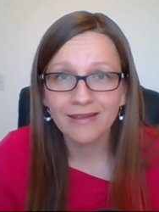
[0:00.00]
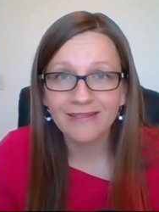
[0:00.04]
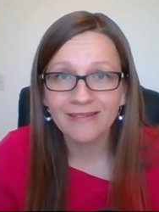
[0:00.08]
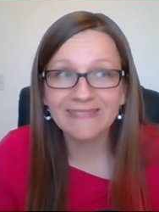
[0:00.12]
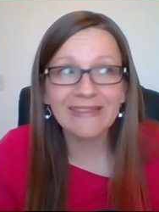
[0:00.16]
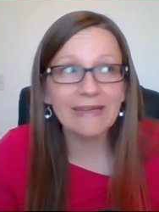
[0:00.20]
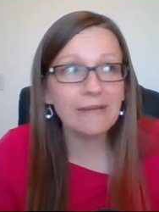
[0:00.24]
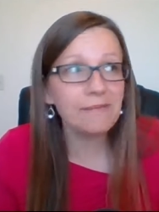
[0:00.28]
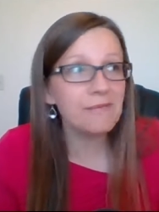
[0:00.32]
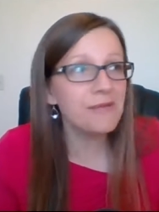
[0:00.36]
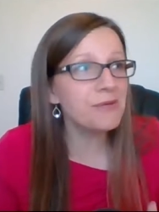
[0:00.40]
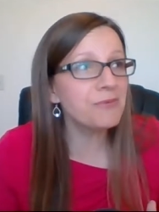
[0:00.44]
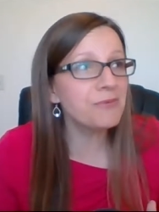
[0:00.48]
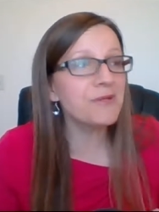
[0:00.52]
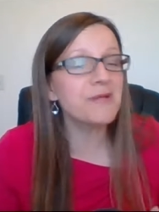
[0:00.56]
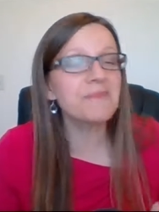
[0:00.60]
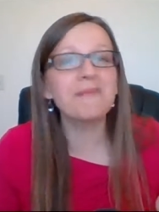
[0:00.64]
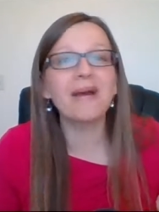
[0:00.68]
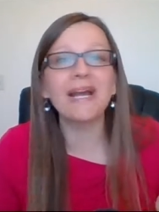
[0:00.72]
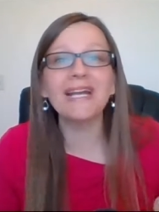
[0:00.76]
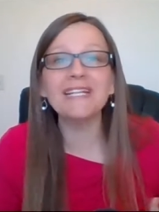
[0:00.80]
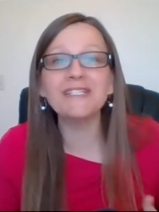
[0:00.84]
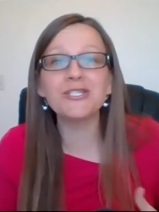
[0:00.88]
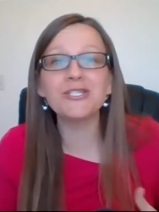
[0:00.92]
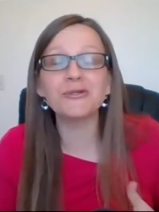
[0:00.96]
Let me
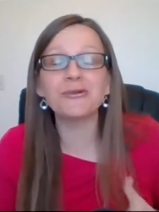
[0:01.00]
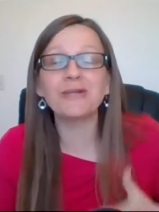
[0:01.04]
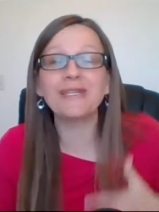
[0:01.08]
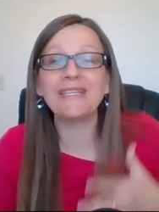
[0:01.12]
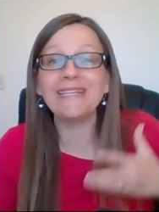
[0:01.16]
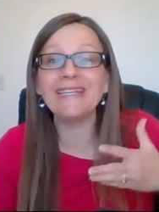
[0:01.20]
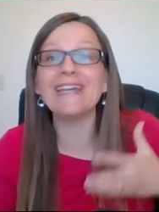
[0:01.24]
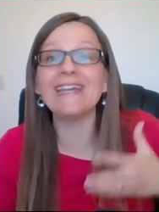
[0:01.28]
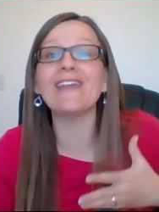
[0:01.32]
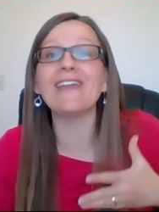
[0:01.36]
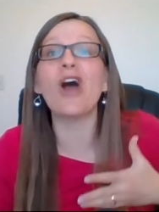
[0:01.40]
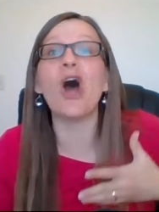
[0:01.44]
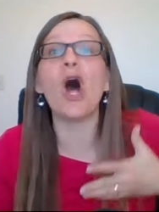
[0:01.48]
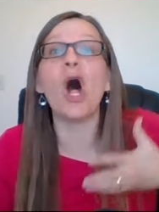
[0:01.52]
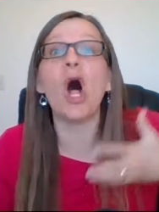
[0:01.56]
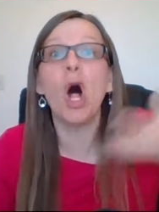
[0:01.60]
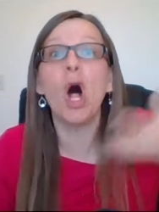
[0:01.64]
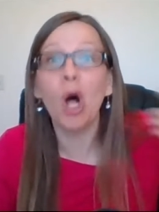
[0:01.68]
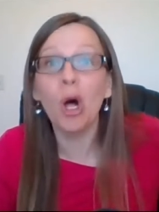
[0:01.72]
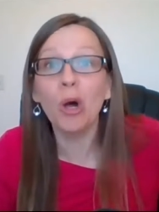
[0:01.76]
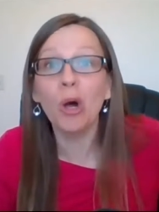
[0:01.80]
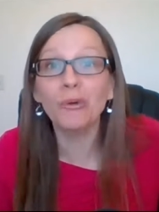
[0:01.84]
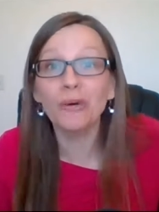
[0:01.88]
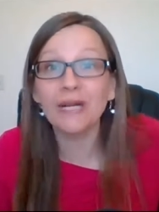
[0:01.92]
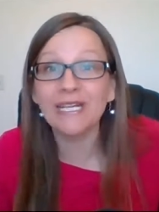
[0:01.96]
remind you, he had
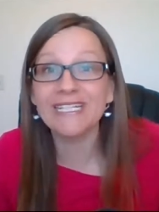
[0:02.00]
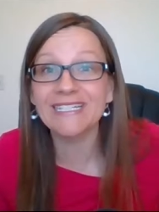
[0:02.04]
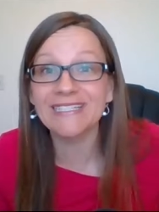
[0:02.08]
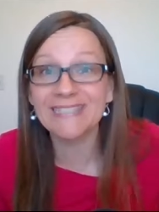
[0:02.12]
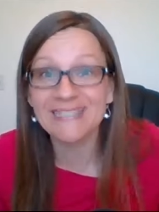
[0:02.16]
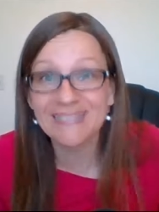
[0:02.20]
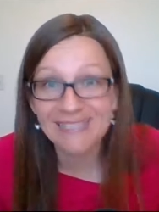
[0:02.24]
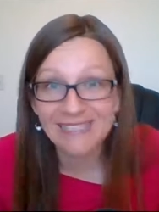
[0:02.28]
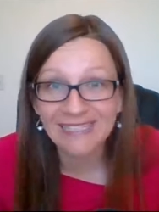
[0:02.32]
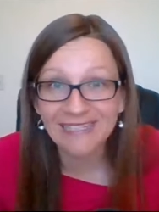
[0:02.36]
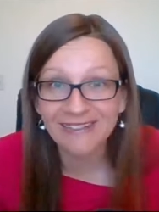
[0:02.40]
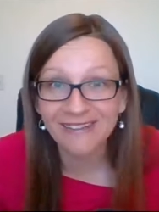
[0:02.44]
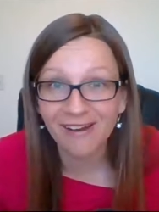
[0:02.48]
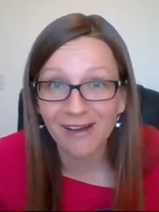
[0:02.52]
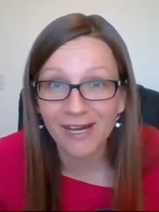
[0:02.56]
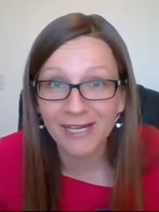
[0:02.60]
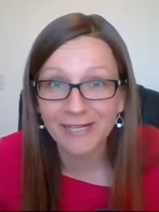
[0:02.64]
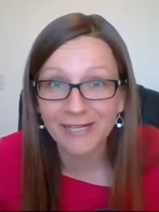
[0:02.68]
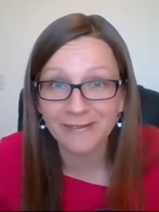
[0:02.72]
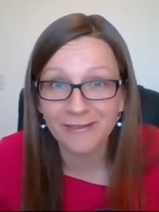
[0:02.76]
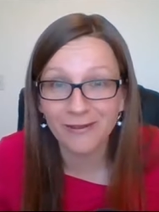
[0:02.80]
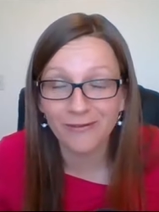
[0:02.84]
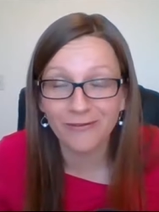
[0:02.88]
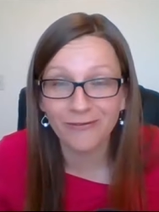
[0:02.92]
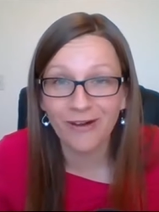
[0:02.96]
already seen God
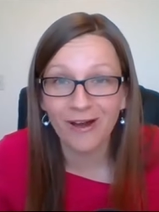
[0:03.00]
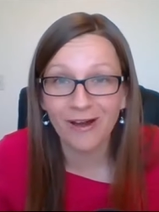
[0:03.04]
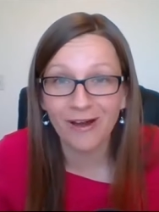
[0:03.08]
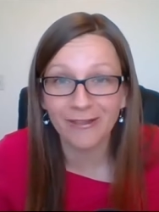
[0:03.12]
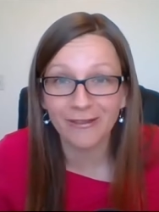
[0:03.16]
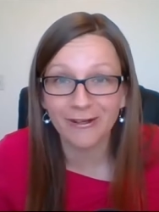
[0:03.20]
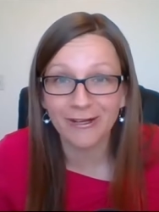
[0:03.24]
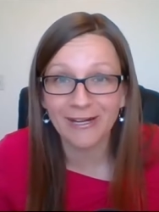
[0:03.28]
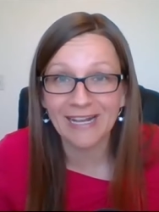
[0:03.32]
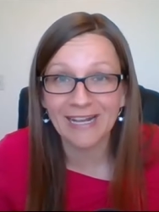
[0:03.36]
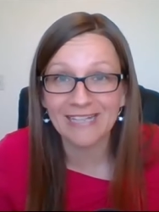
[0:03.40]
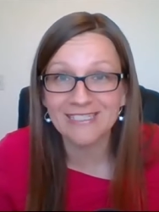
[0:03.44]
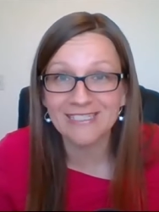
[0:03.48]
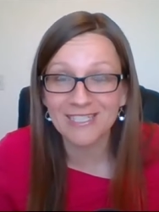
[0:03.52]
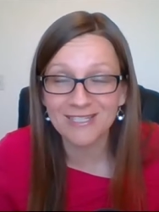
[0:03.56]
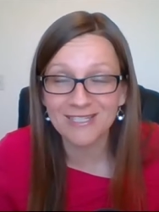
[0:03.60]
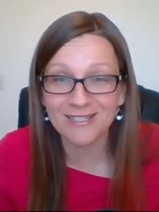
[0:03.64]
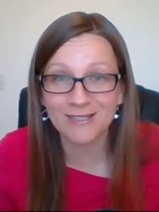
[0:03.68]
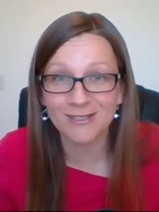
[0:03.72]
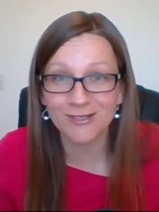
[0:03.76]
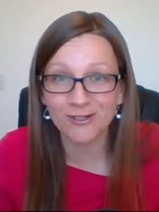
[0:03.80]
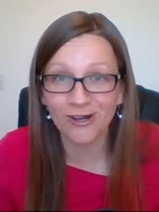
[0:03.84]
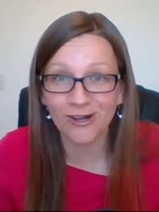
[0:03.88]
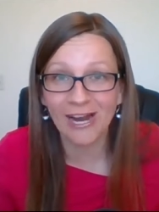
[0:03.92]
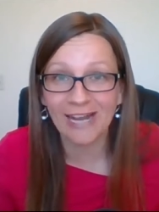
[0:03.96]
the Father and
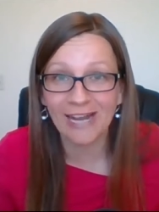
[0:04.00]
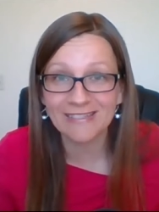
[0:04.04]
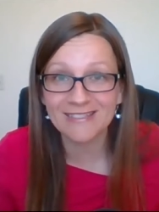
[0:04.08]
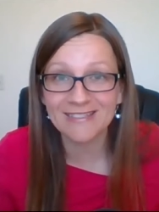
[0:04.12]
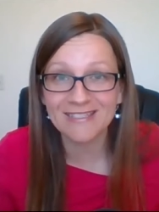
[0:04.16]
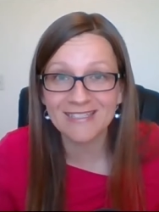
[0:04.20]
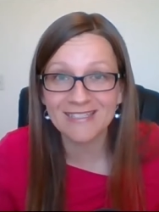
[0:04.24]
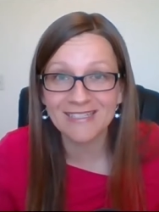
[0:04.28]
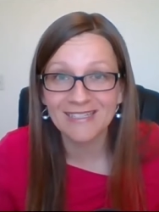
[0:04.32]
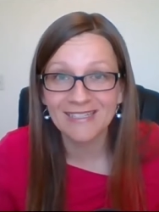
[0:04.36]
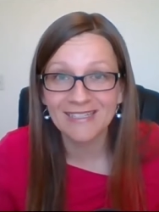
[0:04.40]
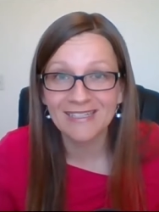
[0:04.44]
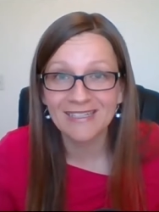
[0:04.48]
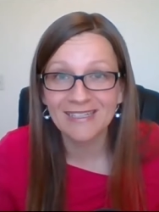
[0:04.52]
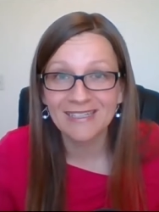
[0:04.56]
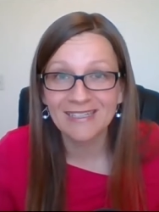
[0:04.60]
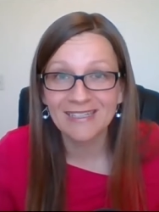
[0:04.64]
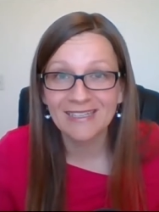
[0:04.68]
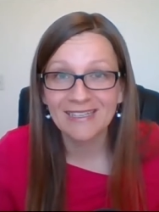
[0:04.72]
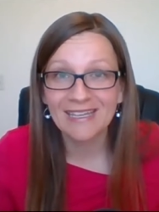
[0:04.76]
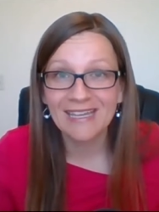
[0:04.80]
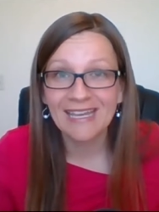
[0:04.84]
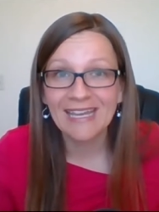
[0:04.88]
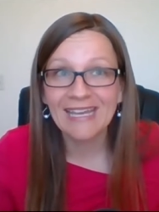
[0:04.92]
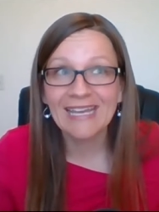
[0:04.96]
Jesus Christ.
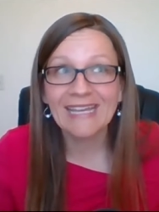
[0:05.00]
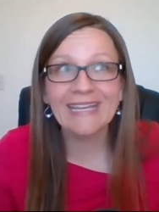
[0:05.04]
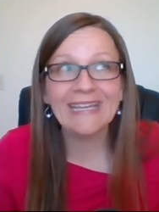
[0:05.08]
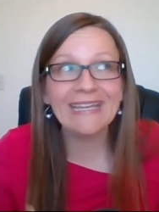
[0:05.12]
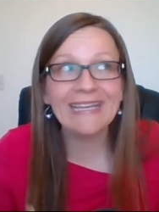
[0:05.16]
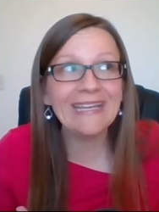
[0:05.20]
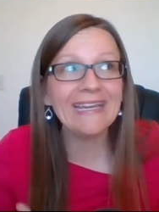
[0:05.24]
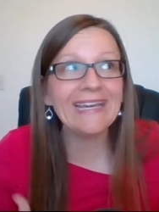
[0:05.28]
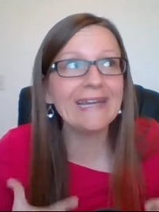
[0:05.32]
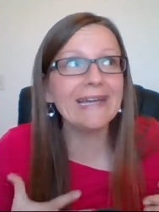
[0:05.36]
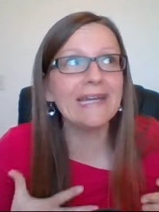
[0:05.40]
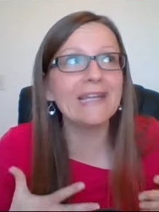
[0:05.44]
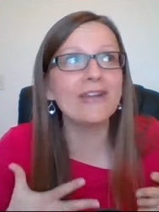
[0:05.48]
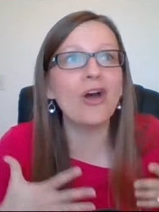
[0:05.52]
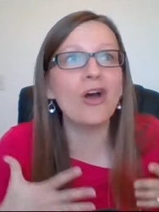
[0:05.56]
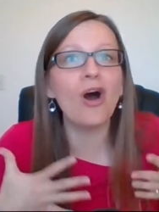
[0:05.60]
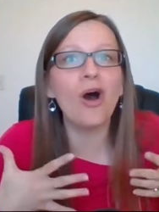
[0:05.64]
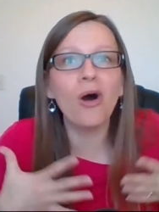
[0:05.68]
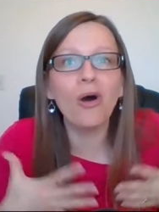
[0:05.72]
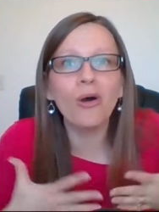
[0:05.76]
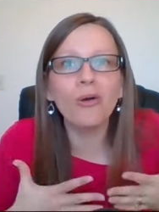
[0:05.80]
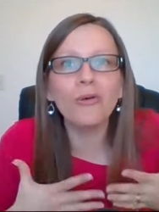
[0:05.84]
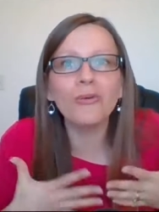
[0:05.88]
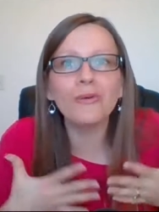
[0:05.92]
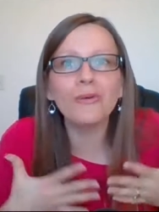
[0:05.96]
He had
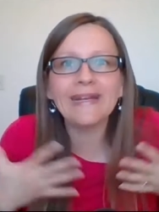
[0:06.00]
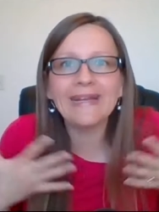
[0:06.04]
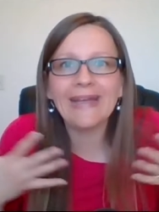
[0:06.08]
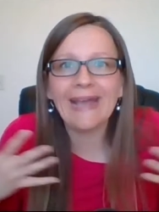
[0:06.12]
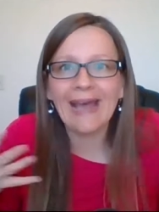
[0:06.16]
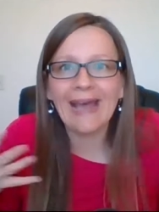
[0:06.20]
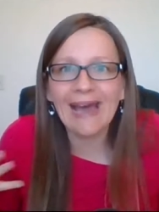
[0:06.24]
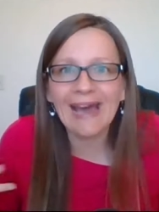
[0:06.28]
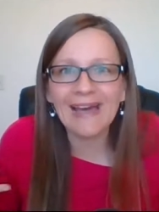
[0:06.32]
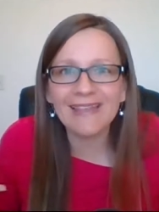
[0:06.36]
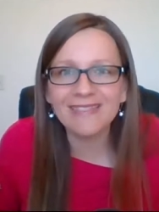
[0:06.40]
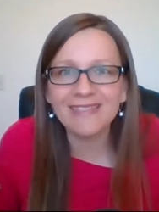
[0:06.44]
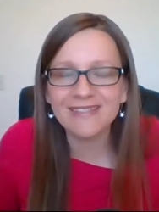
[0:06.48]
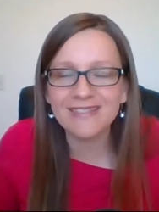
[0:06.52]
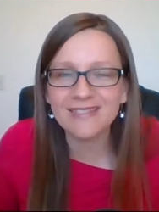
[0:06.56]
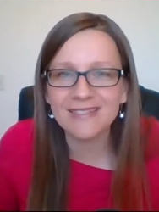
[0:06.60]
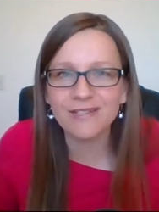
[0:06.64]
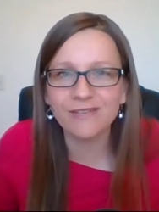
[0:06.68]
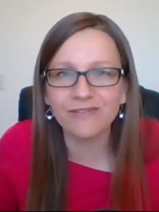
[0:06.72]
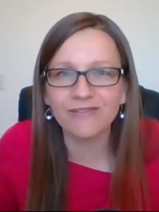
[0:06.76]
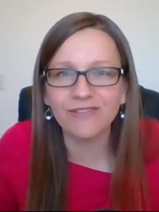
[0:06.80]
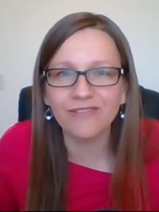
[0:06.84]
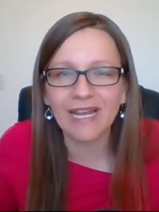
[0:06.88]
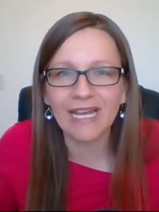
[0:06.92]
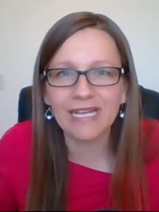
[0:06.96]
already had this
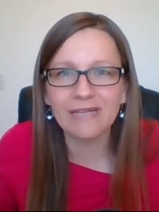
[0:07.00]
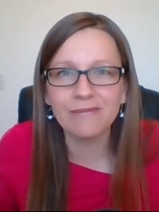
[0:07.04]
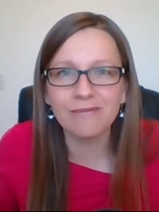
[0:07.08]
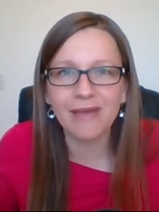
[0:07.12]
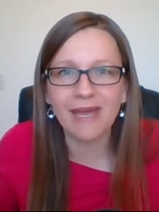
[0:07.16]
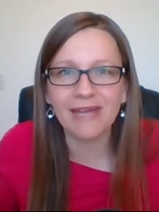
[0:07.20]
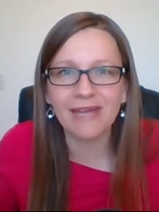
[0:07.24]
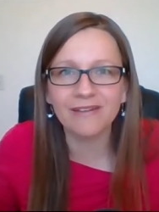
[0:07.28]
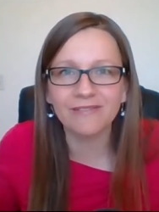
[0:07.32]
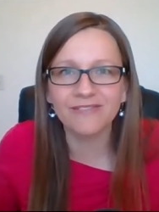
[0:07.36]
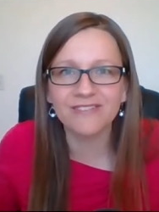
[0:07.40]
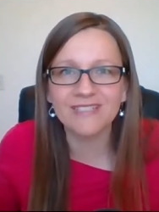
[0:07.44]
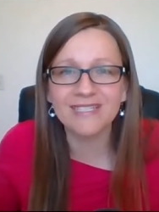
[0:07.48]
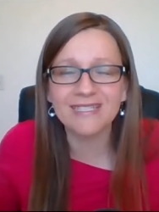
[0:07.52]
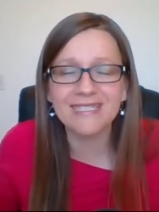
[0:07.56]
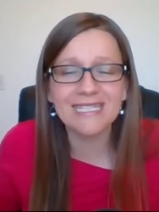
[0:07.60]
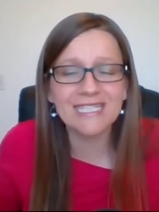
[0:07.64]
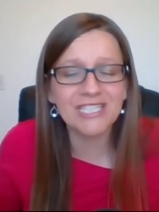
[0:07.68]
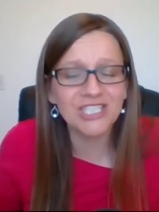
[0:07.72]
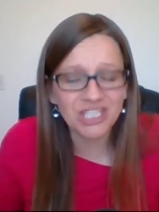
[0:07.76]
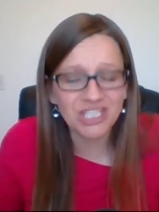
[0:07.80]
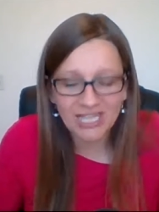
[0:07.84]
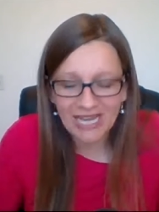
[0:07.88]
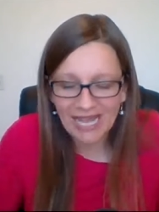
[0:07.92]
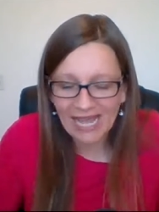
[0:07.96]
divine
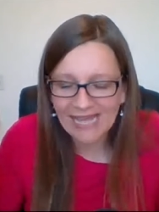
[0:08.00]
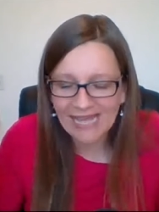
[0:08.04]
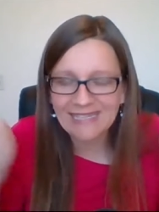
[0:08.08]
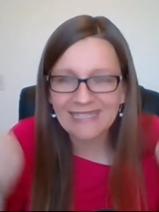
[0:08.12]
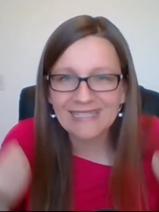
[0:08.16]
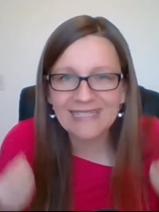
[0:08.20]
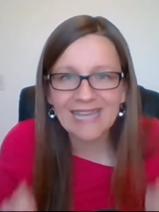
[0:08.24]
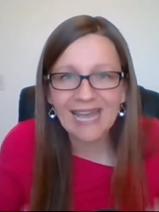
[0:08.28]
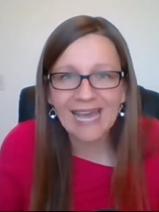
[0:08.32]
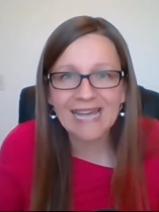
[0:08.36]
manifestation. And